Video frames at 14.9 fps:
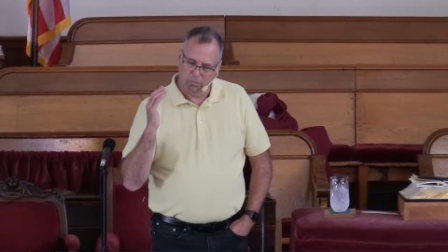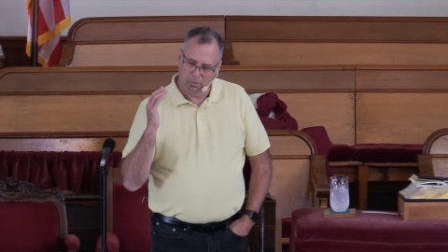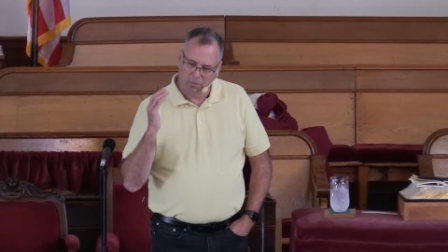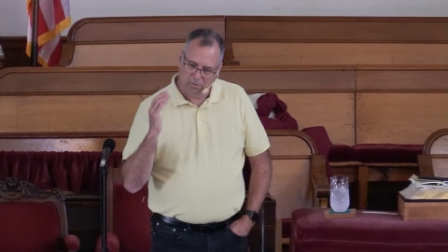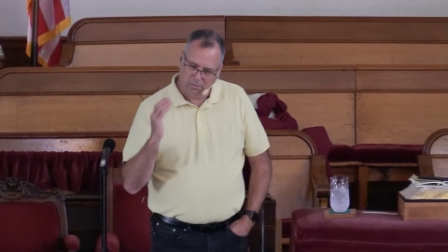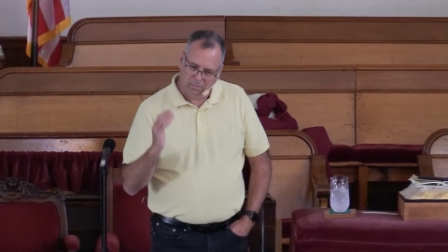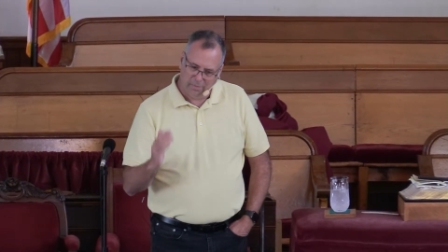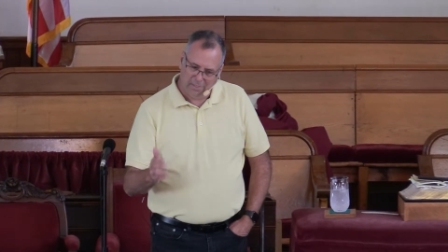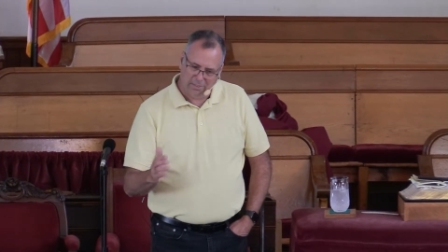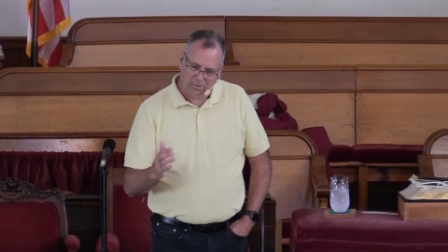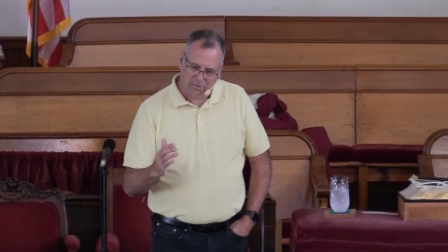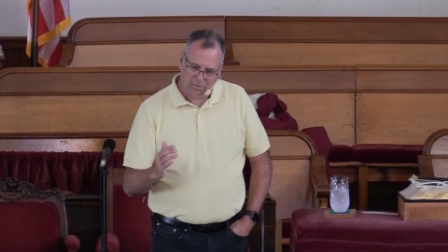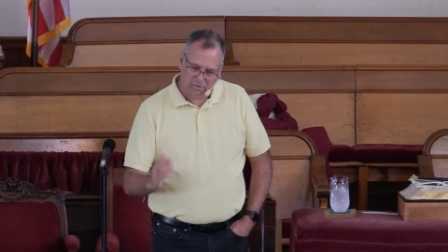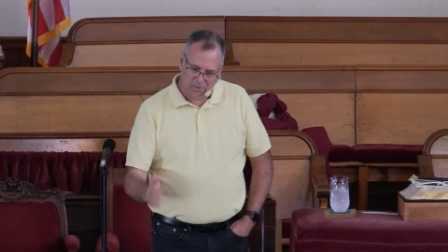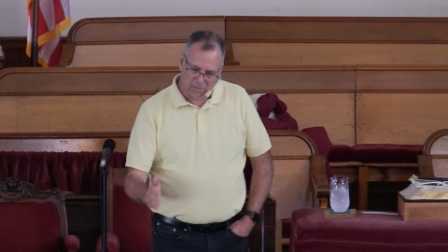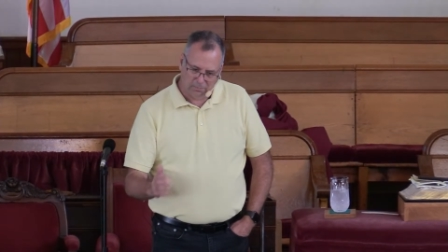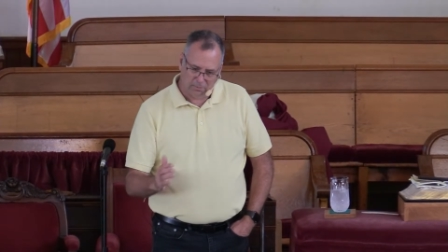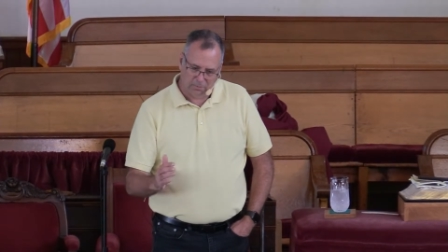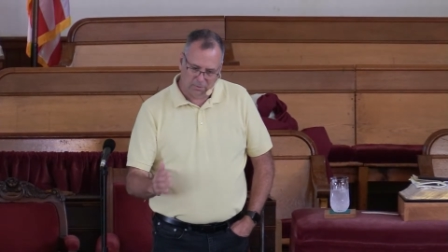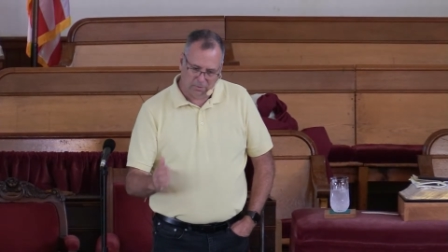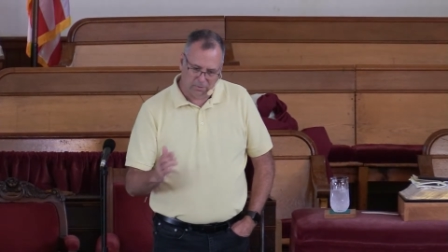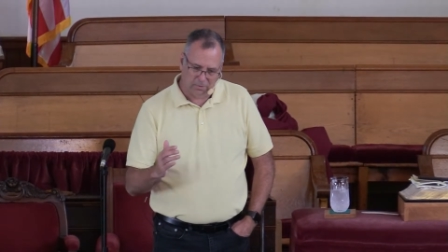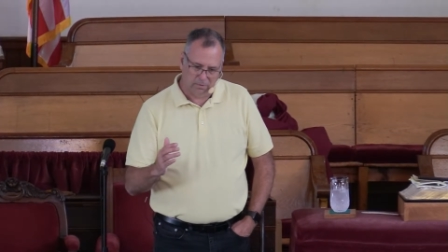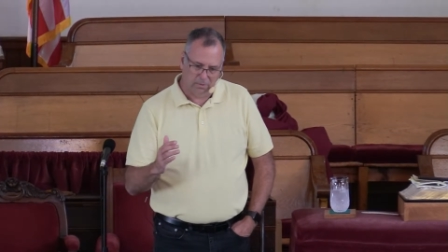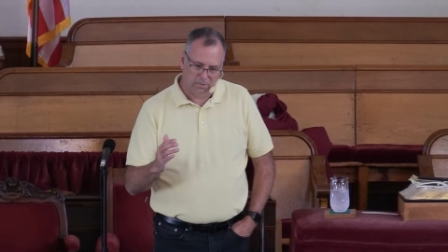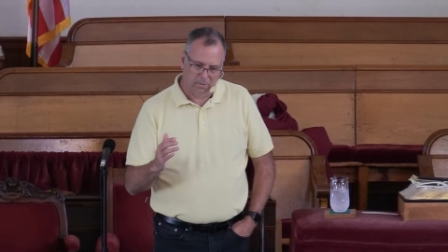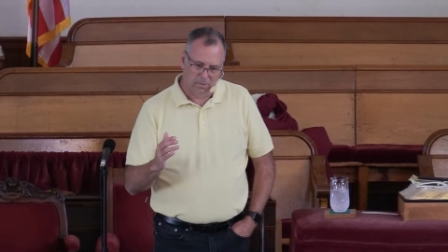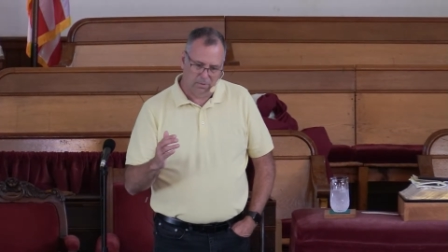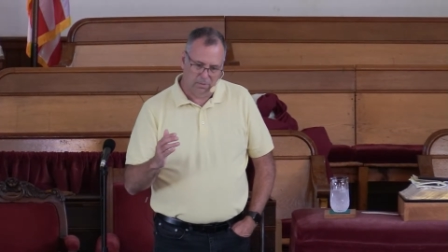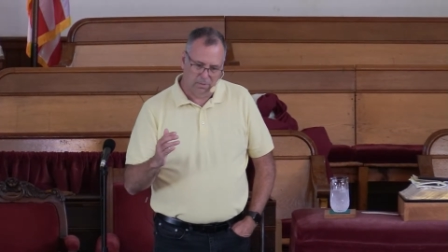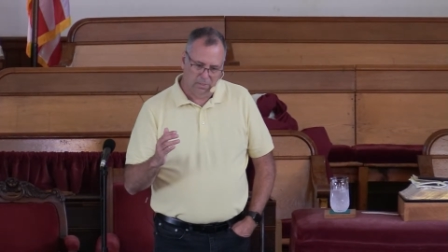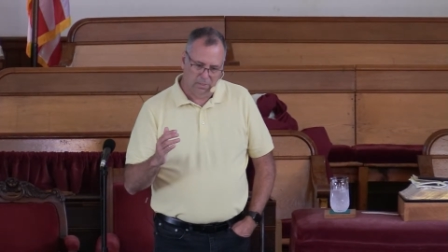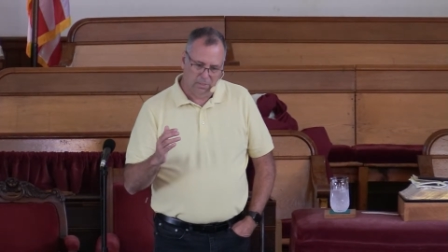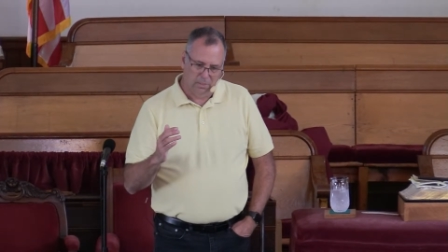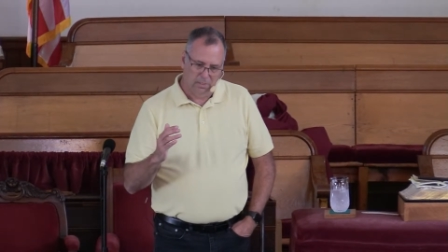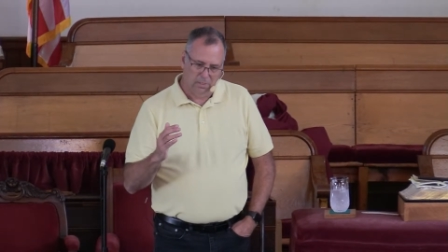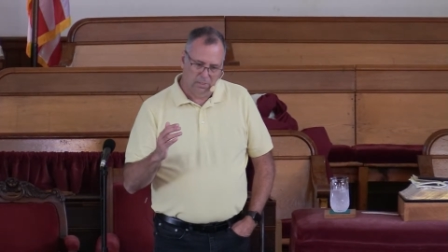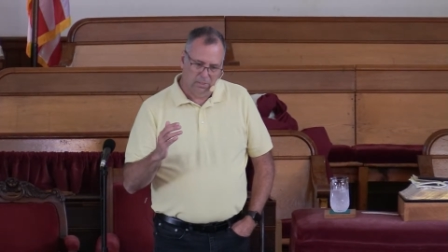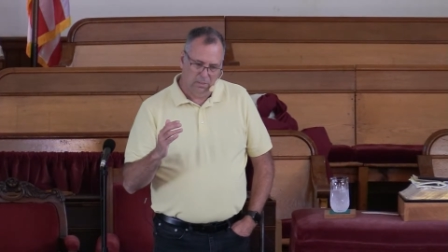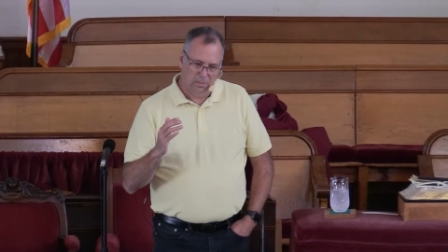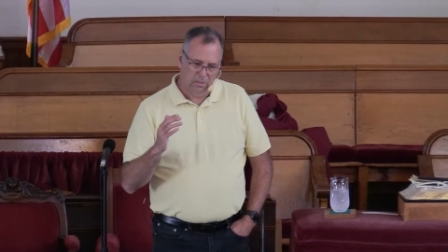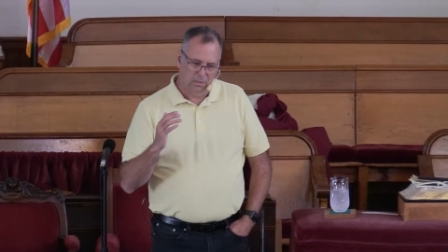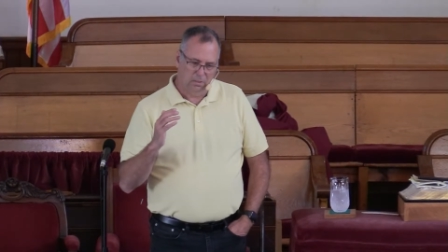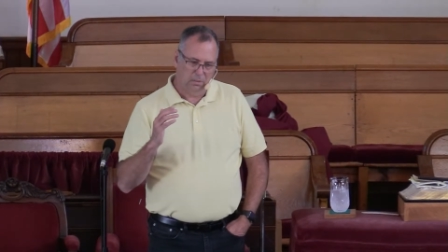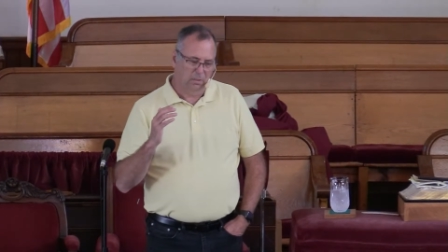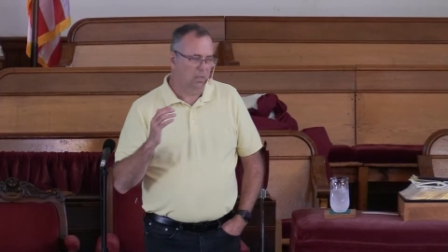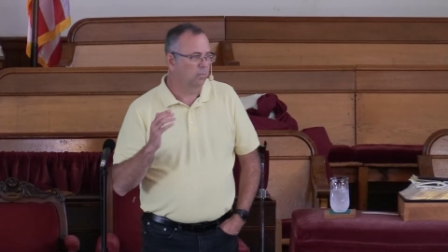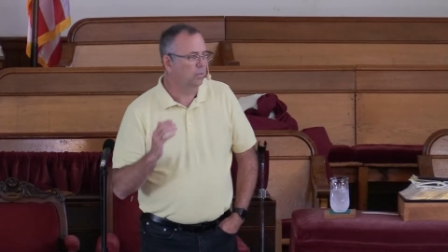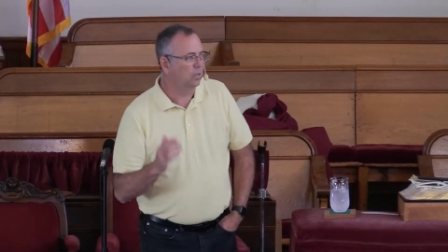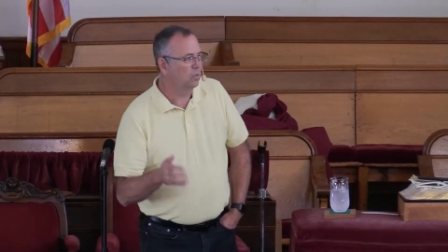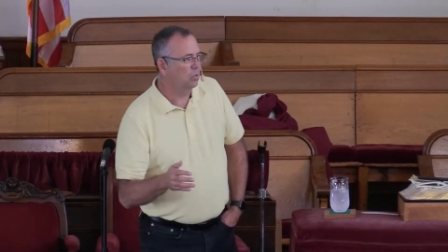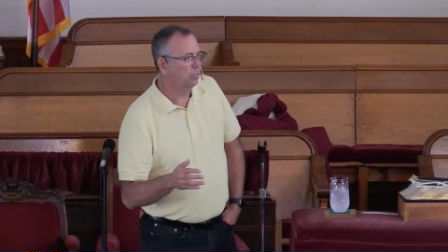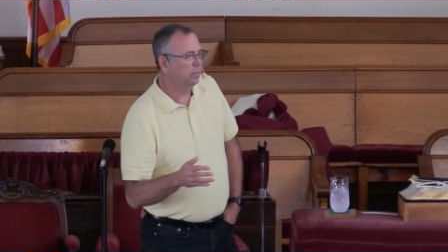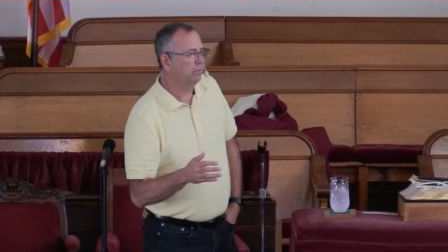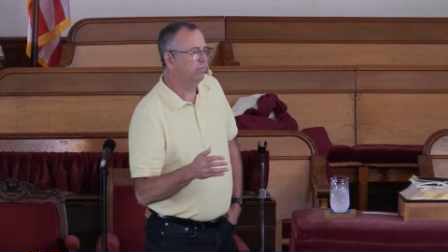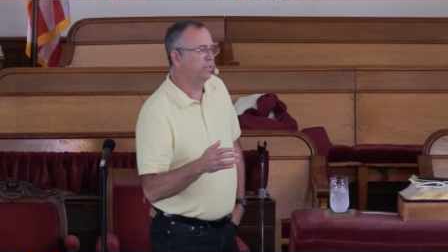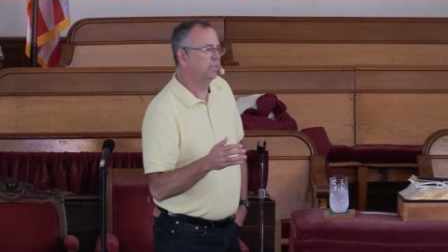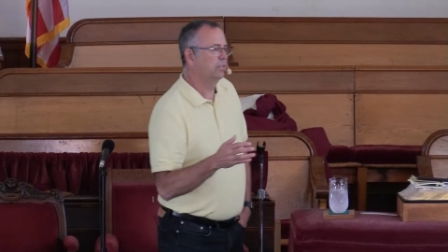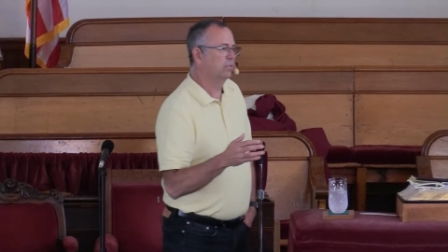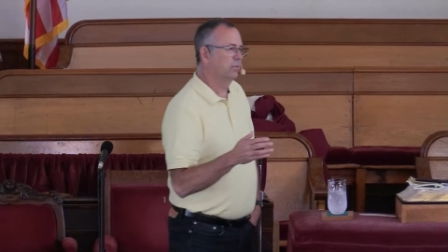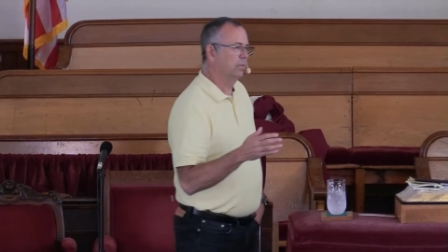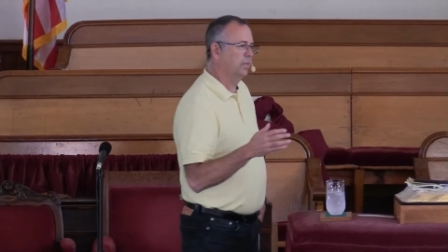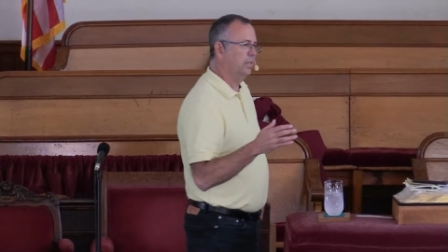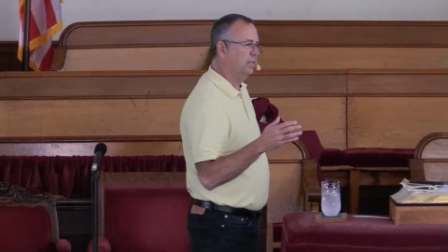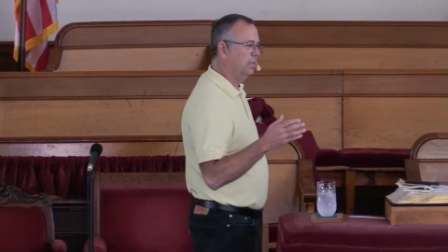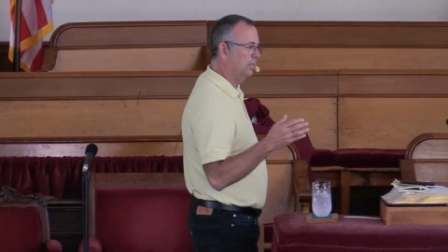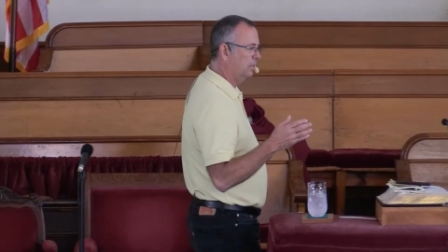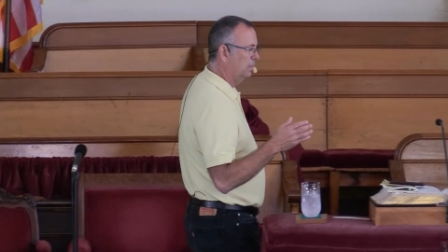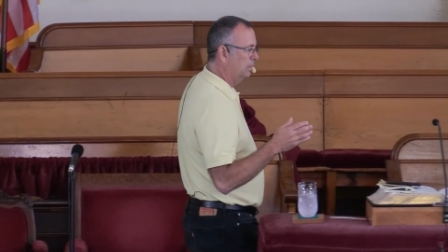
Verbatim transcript: Can you imagine Jephthah coming home in victory,